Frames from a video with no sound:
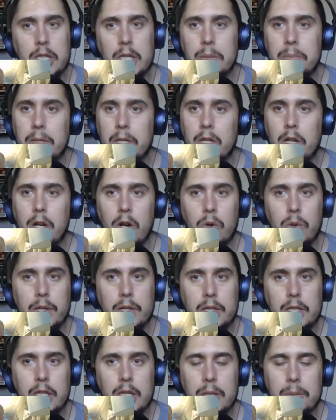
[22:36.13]
keep it
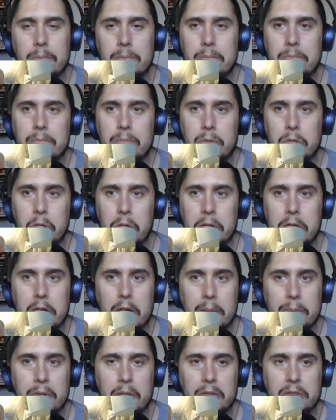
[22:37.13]
going, keep cooking
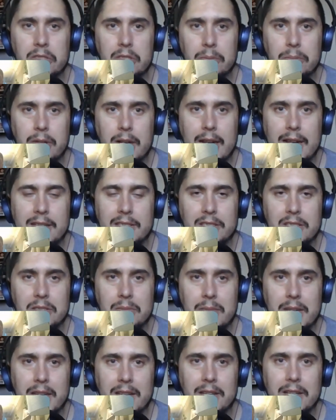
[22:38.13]
up those
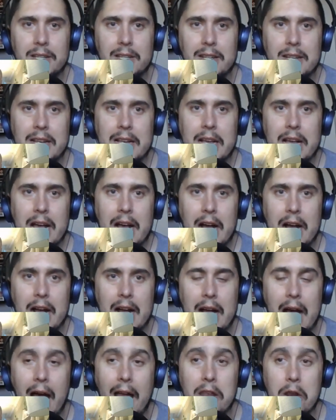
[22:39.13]
surprises, man.
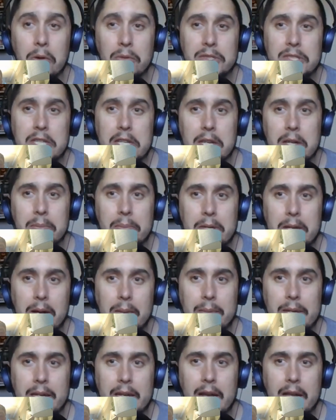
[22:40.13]
I don't see them
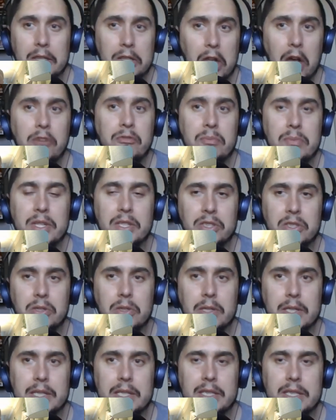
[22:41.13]
coming. I love
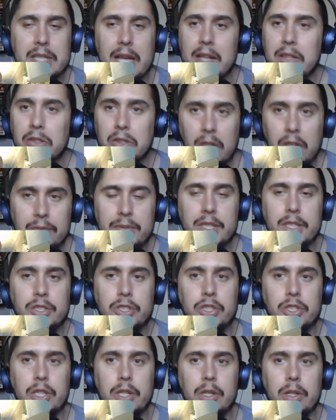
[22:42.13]
mysteries. I love
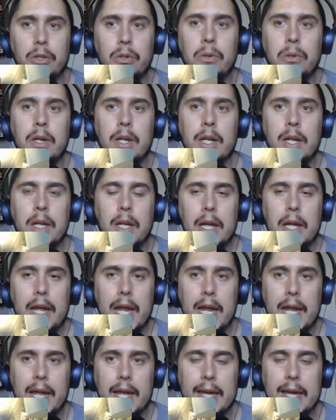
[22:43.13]
this show,
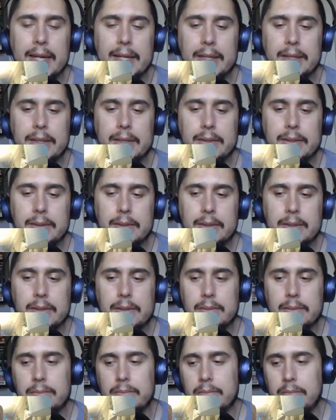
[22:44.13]
and
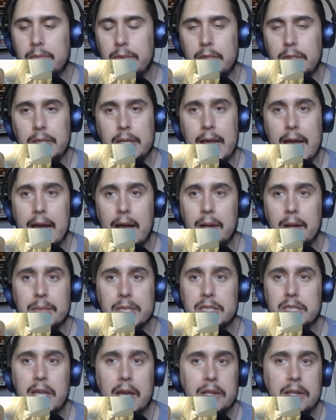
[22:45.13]
yeah, I'm
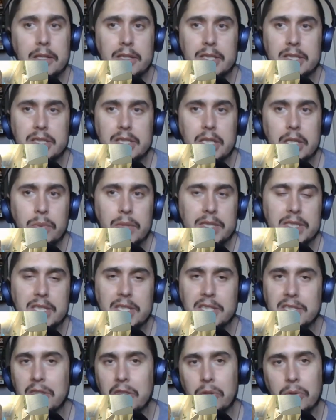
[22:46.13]
excited to see what
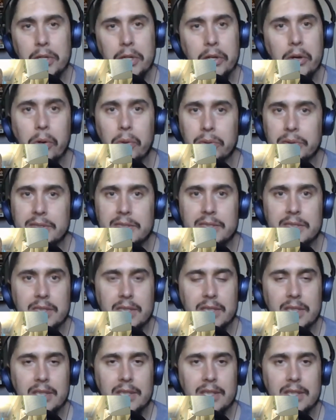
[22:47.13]
season 3 holds.